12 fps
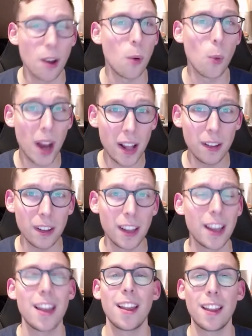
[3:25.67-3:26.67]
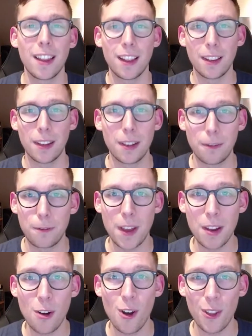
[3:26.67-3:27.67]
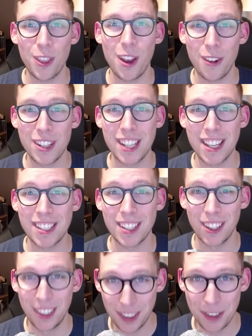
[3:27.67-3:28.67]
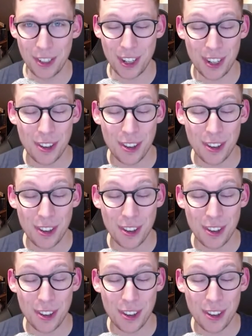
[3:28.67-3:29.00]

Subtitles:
Well, fear not, there is a solution.